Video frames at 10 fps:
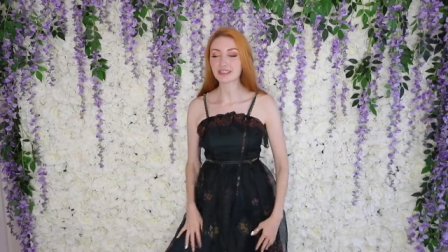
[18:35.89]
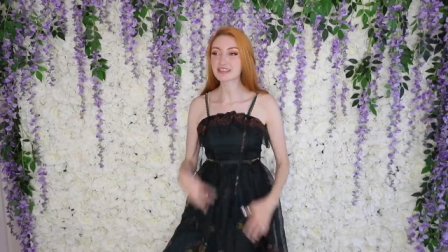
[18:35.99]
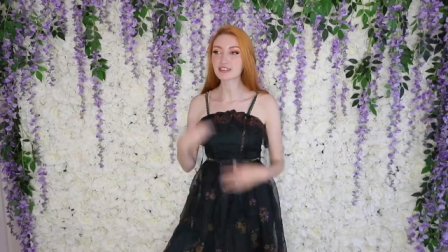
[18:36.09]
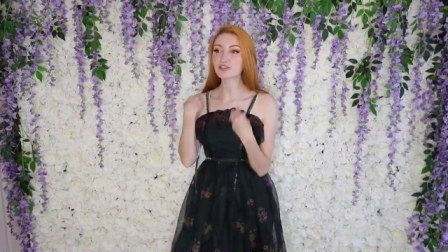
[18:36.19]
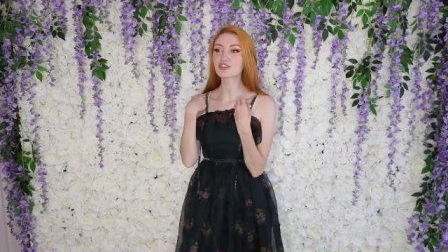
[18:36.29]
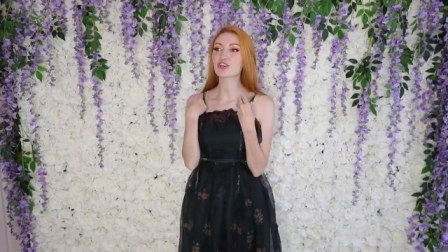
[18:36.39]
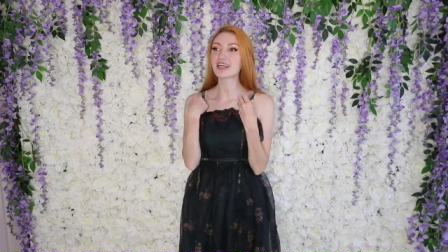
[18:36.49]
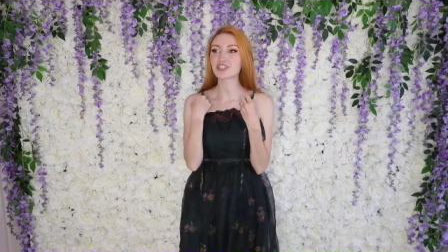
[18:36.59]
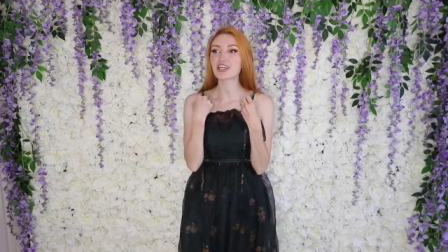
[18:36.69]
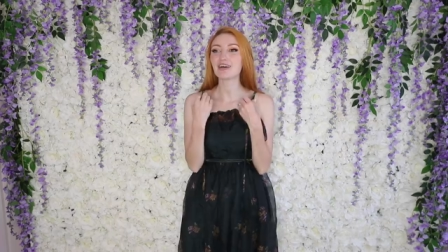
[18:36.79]
It's so
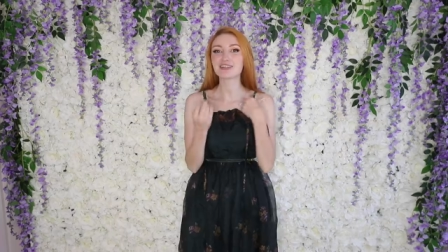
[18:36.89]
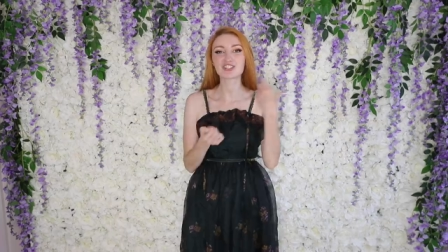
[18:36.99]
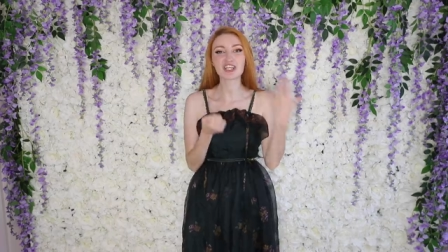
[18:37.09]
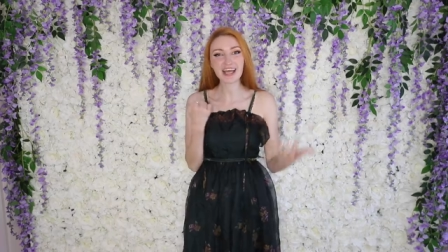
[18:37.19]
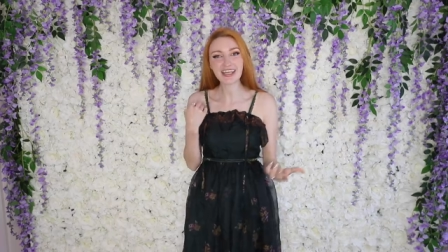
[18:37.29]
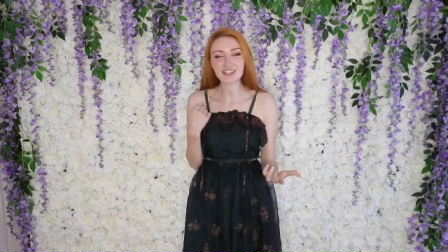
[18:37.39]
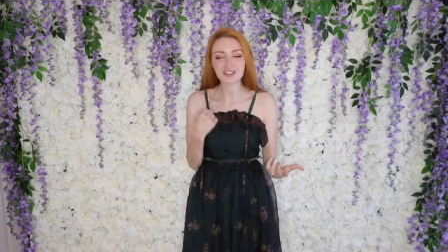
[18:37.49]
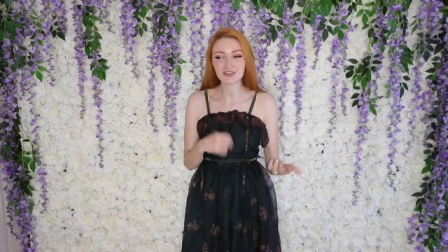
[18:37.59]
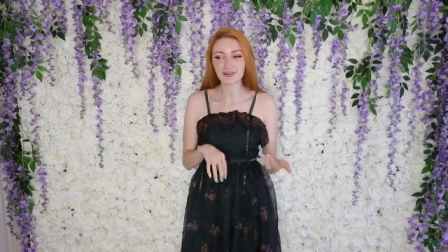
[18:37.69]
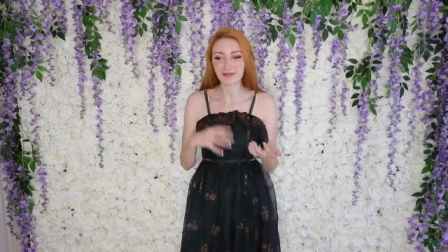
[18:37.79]
strange how it
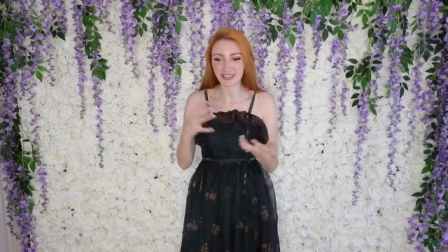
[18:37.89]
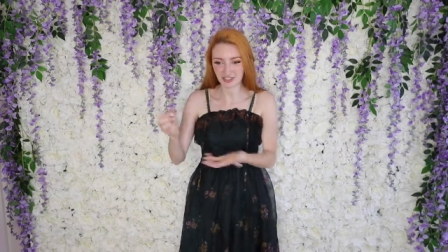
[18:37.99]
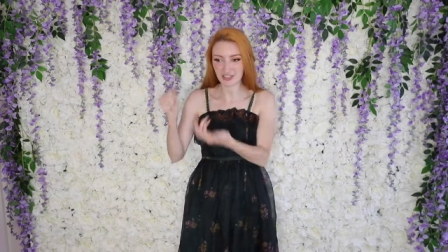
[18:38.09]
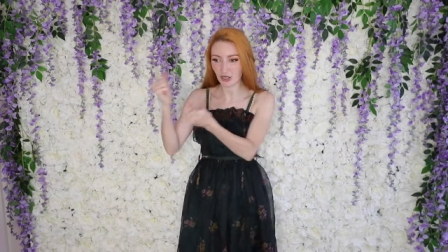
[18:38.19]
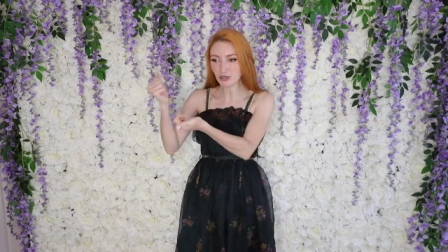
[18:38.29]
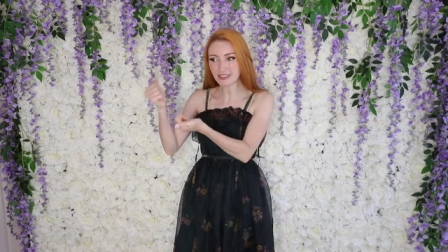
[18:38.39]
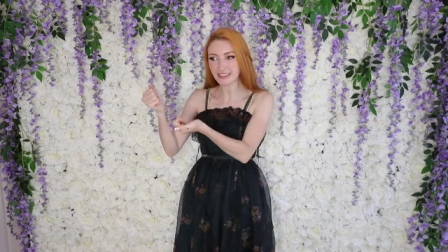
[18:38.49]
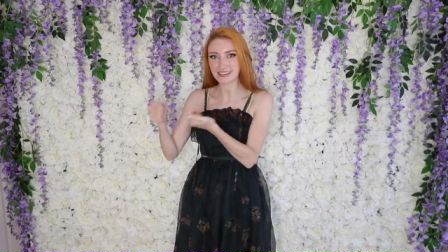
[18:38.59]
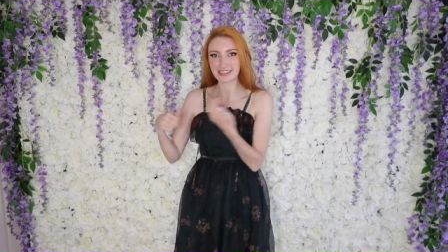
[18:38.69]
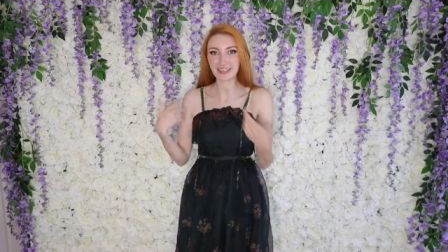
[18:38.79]
changed from like just holding
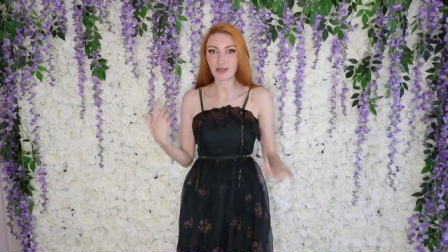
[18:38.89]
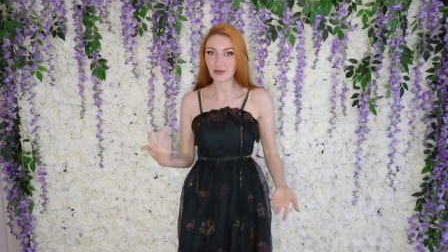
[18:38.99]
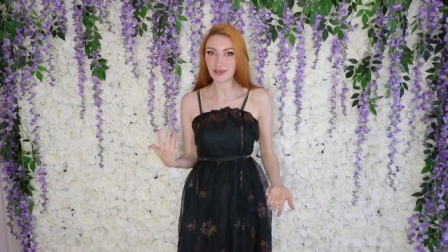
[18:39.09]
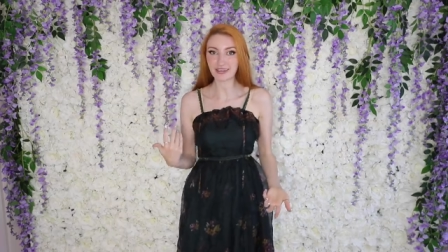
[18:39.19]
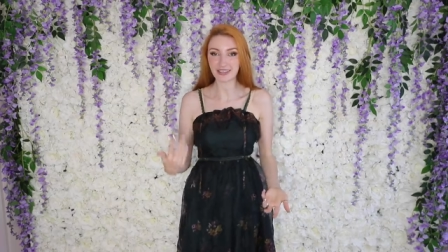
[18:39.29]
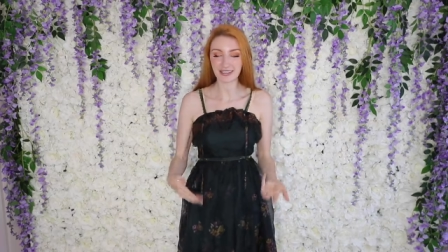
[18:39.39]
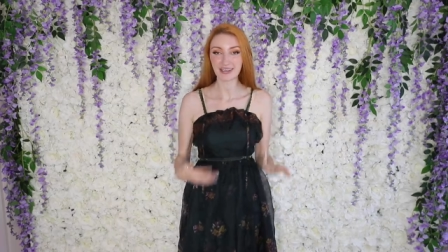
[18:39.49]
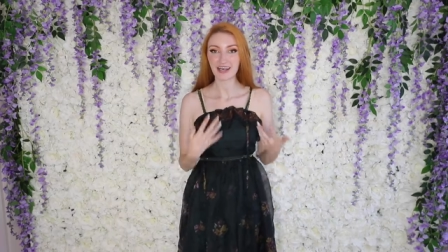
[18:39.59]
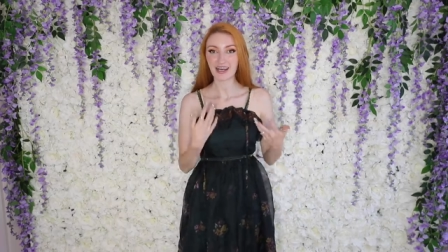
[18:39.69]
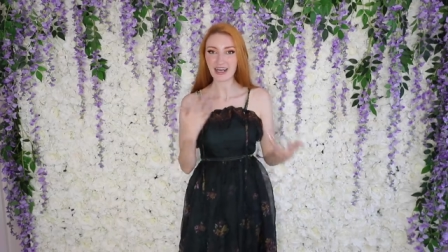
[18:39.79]
it to now wearing it.
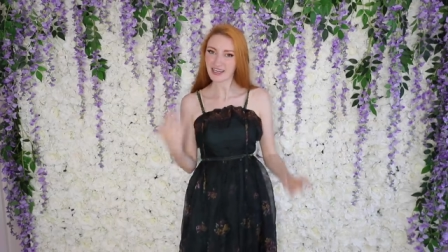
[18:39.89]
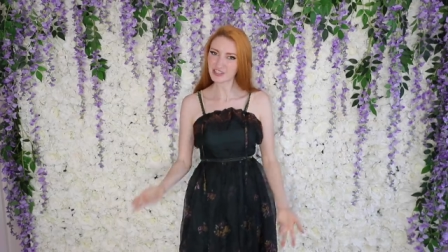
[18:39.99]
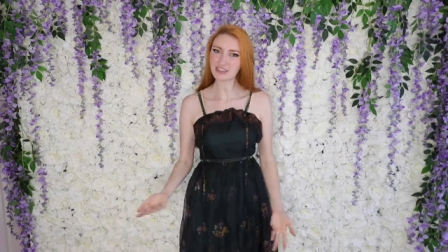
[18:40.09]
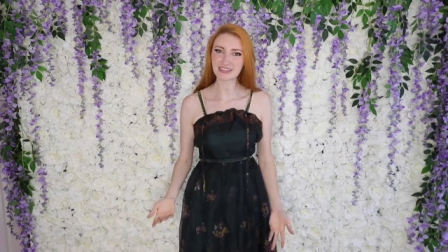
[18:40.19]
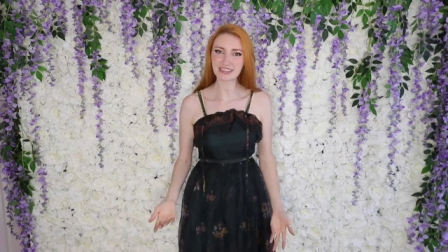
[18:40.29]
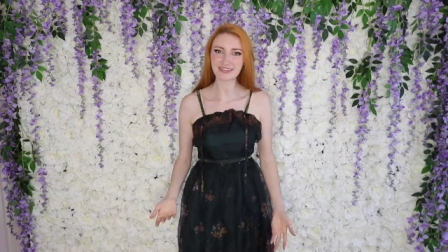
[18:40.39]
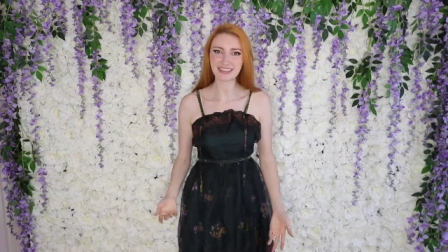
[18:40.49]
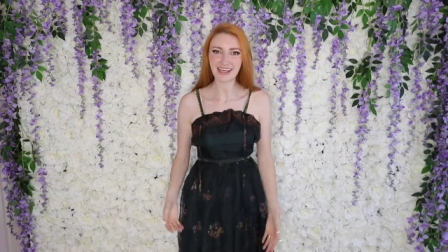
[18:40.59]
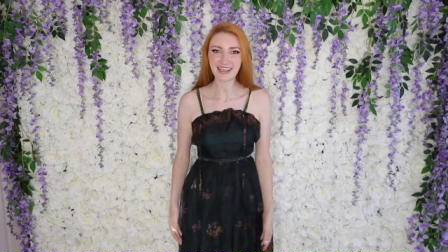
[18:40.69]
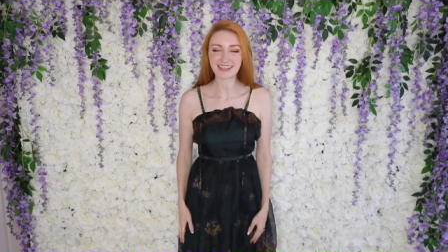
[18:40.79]
I actually really,
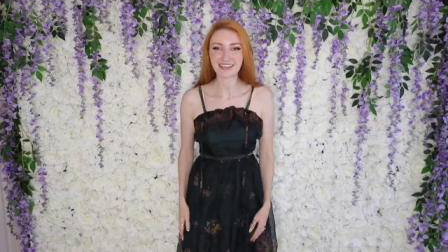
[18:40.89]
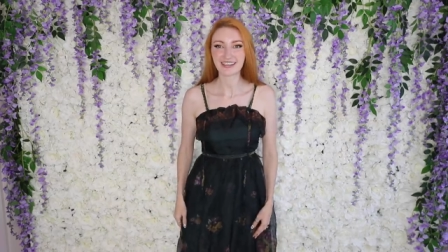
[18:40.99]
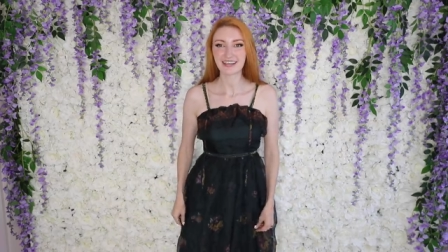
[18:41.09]
really like it.